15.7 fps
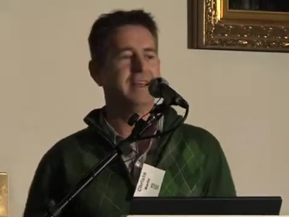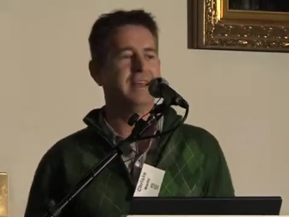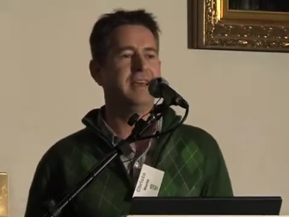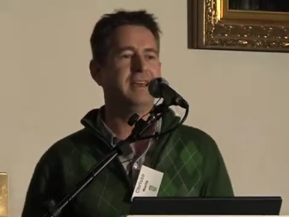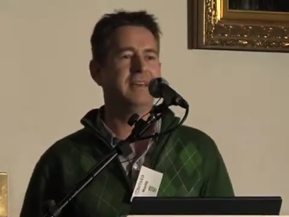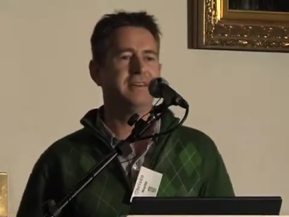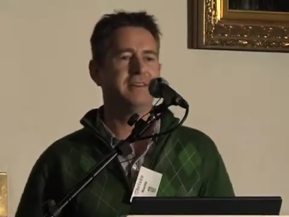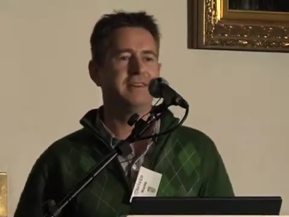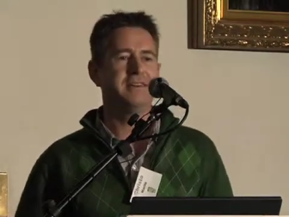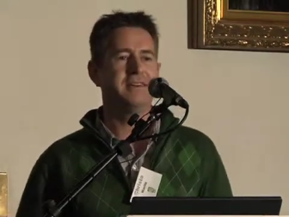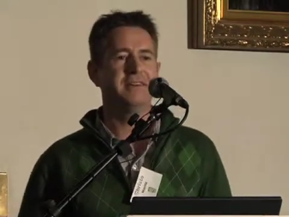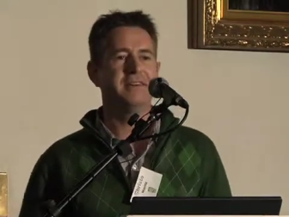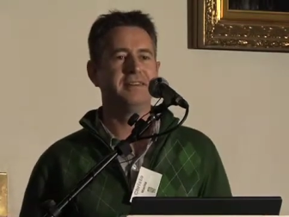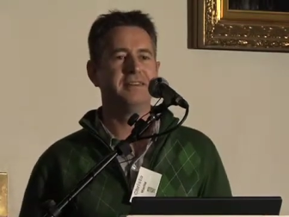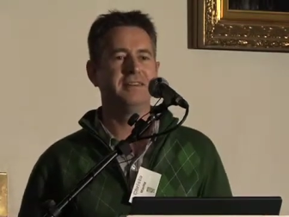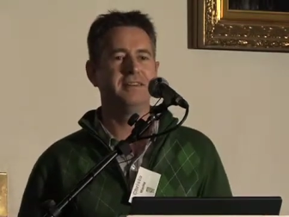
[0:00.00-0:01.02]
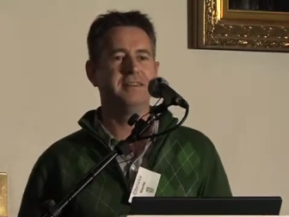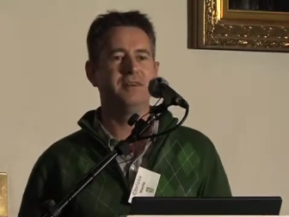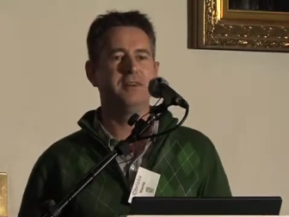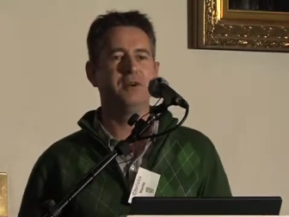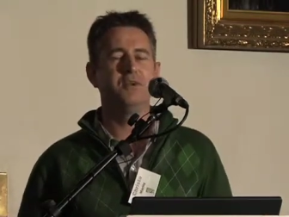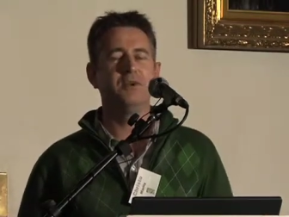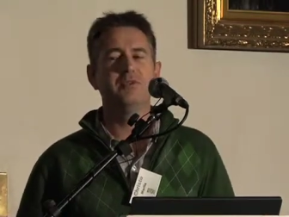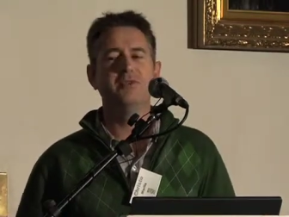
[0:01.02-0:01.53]
And, you
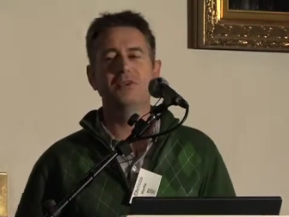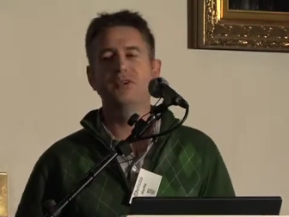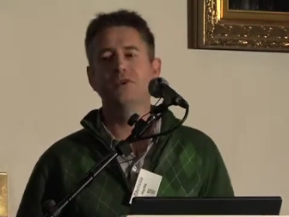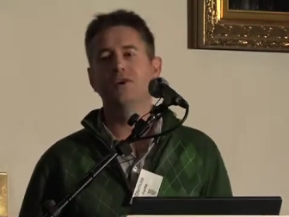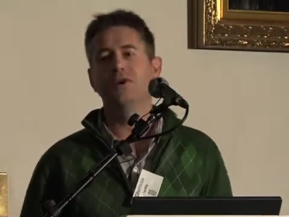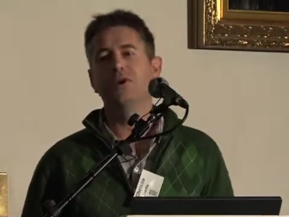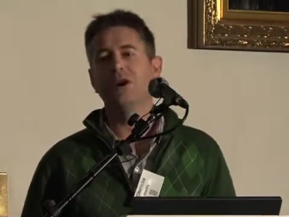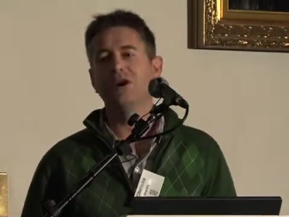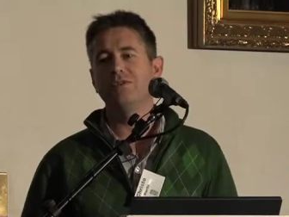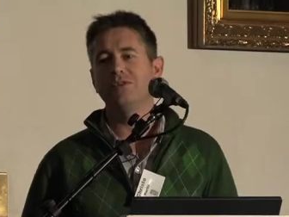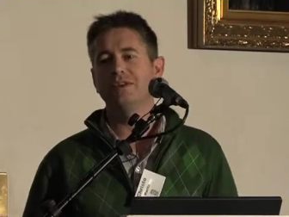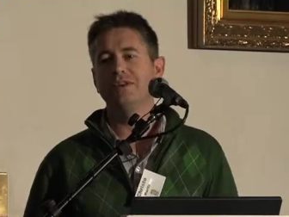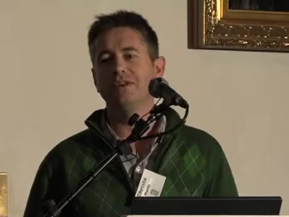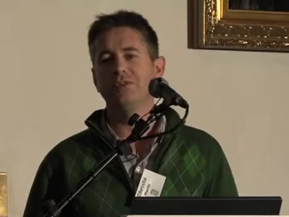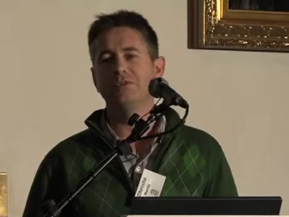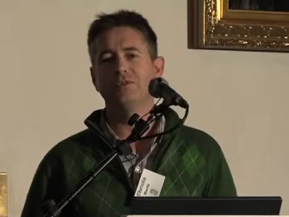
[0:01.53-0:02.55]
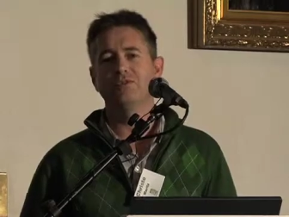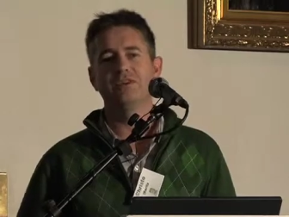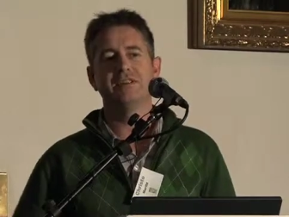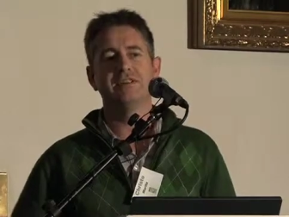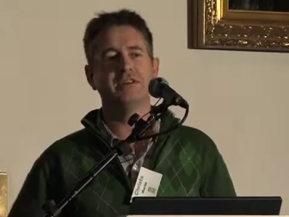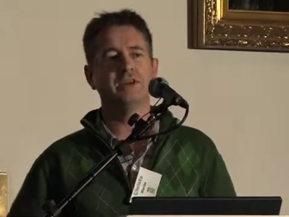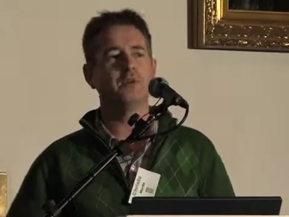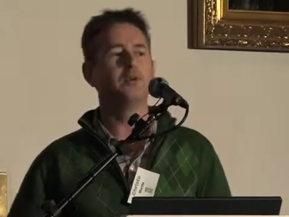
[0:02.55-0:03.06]
know, we've got to go out there and we've got
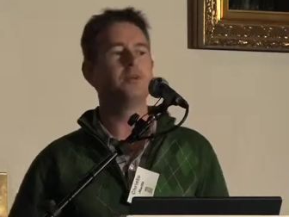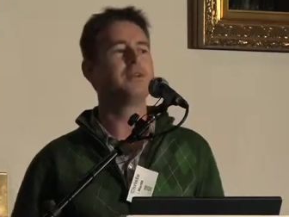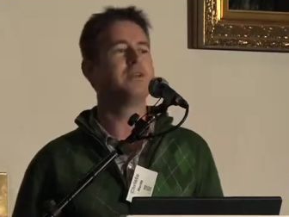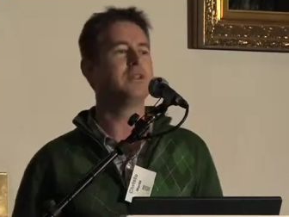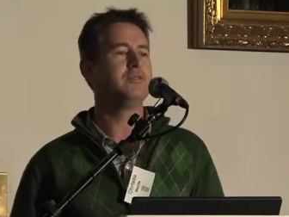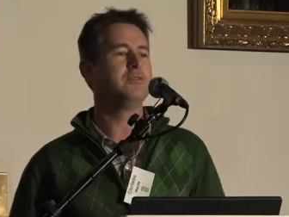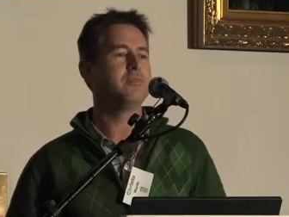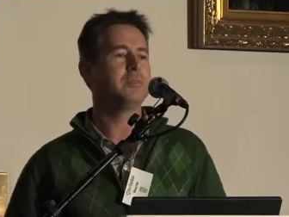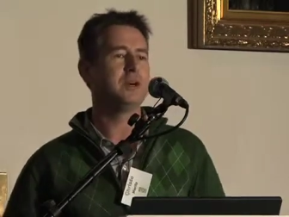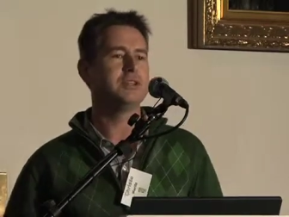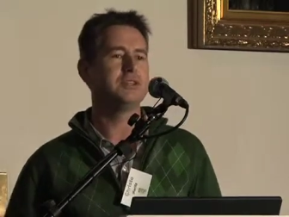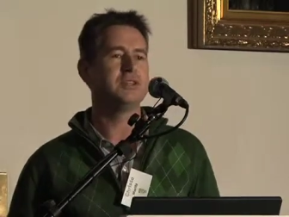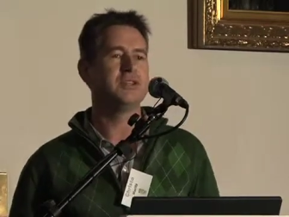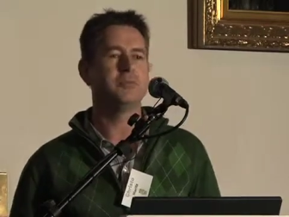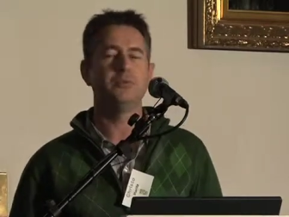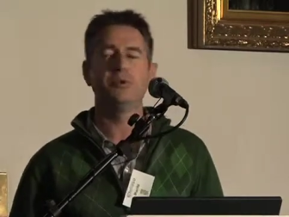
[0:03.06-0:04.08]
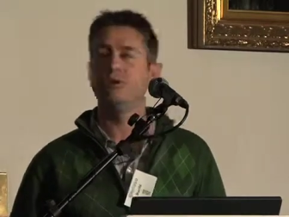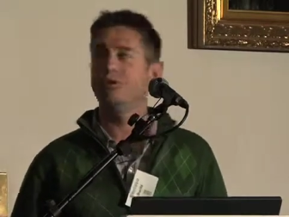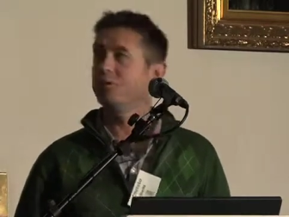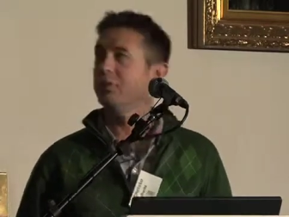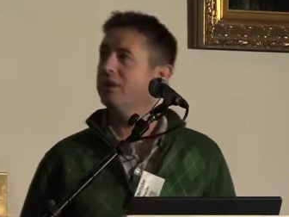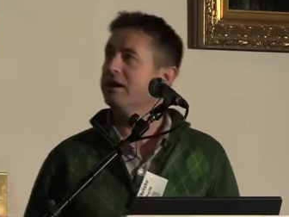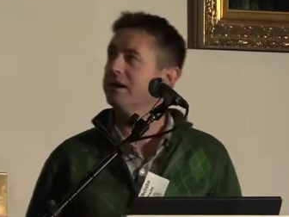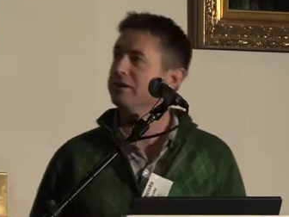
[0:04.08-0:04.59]
to take all that information and put it in
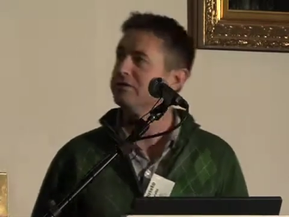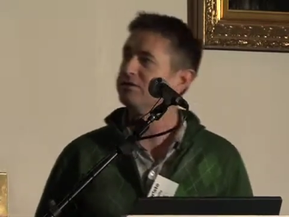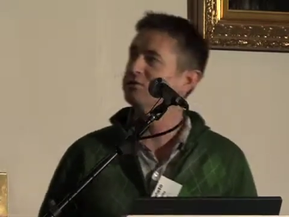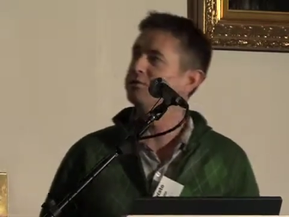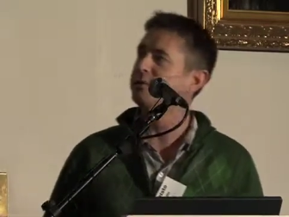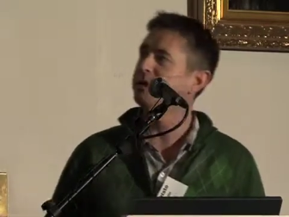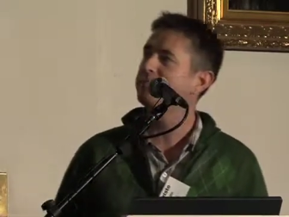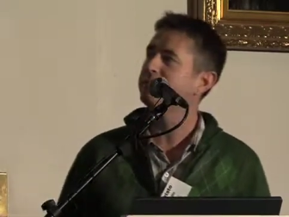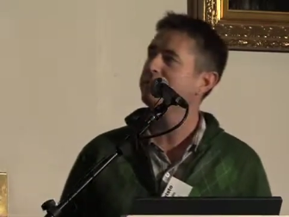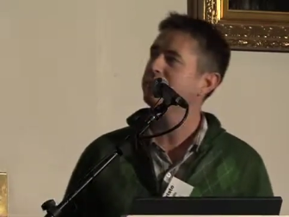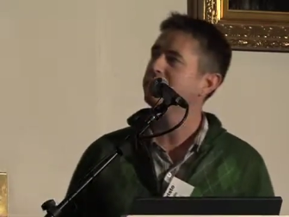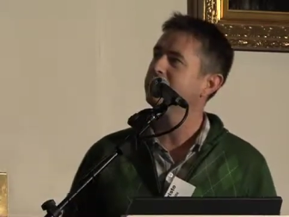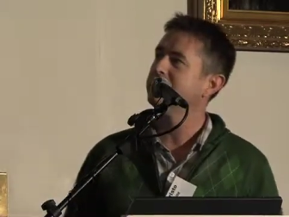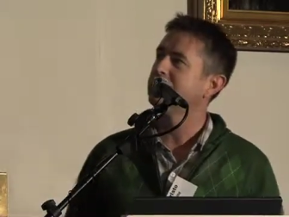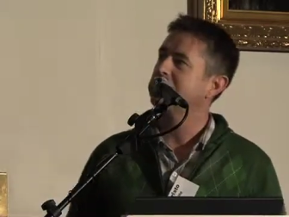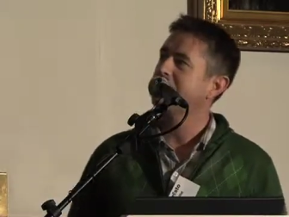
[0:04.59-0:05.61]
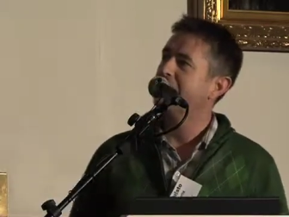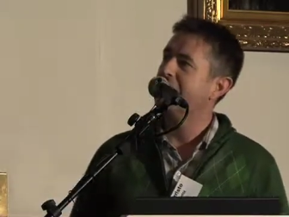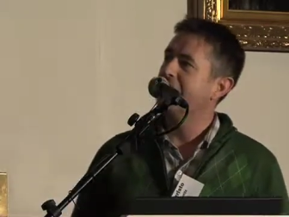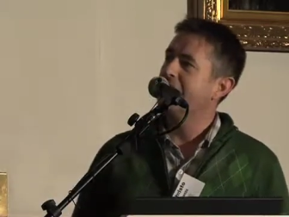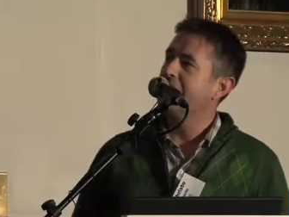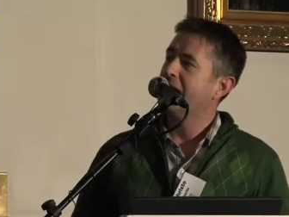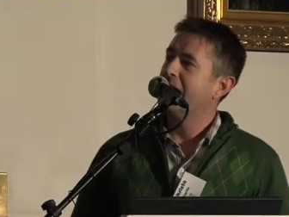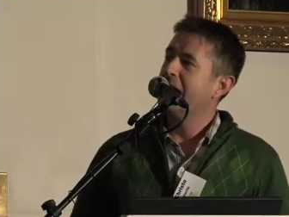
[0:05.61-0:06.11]
one A2 map.
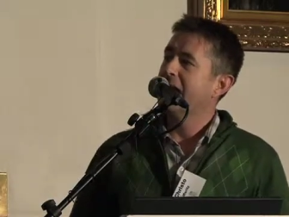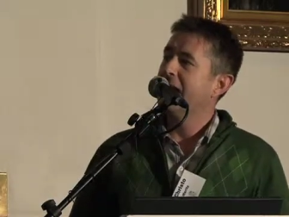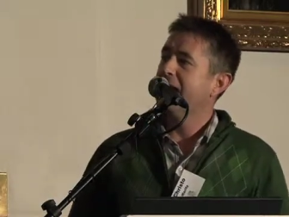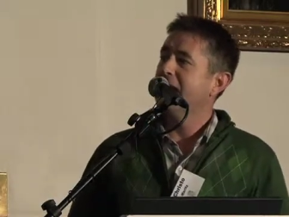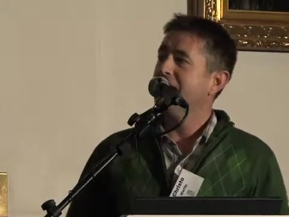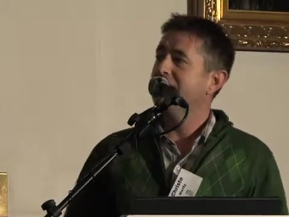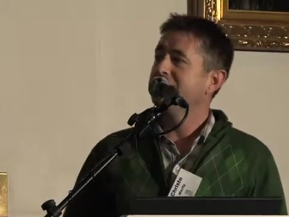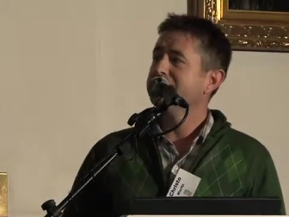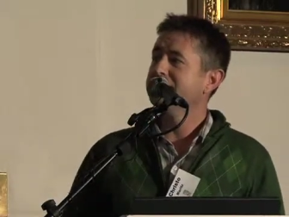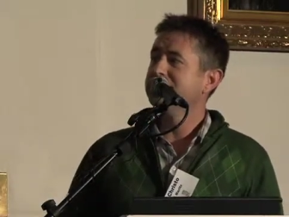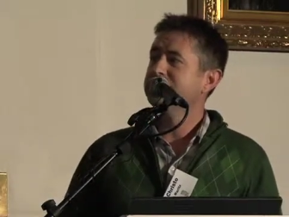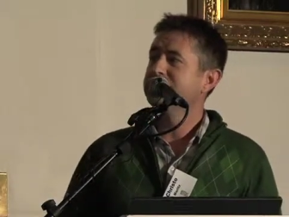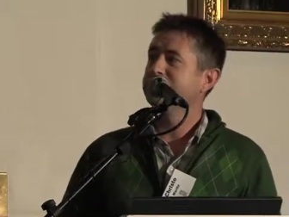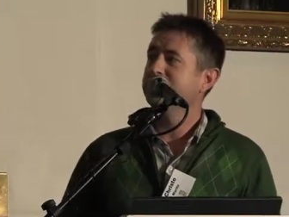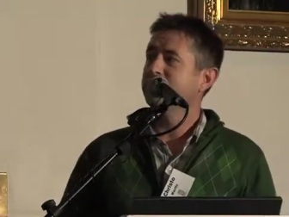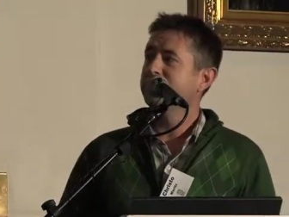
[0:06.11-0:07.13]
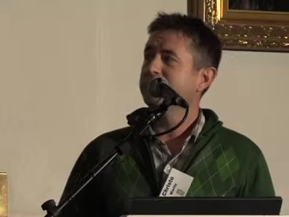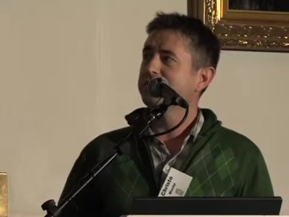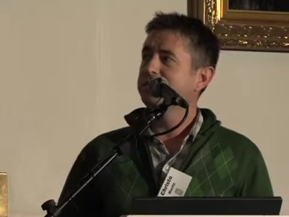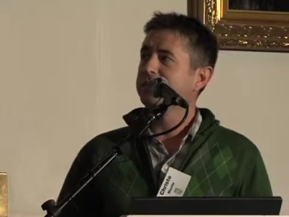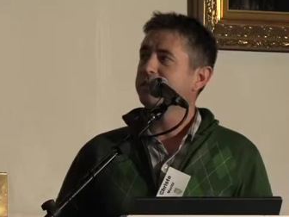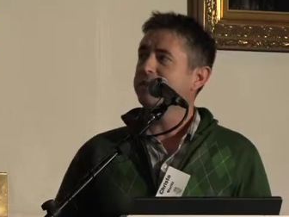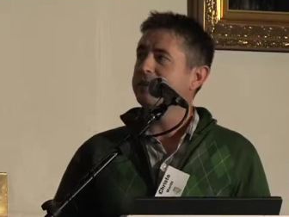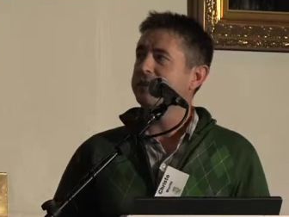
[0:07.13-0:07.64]
And it's got to
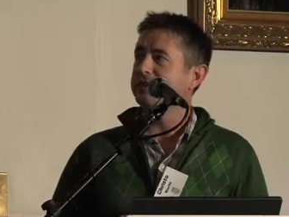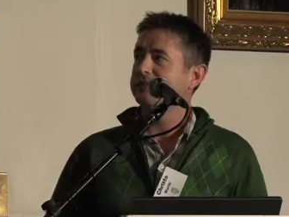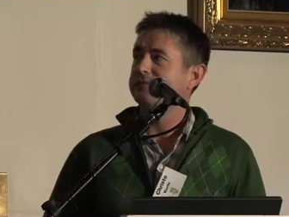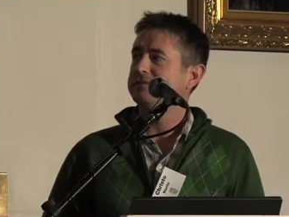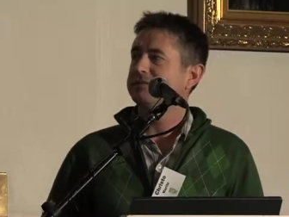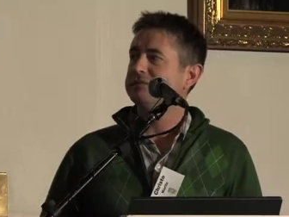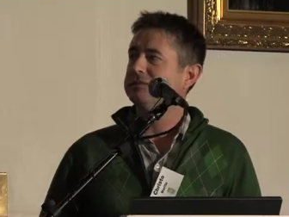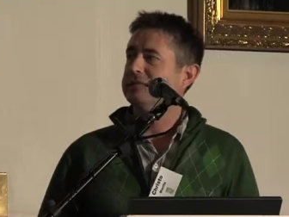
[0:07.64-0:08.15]
communicate.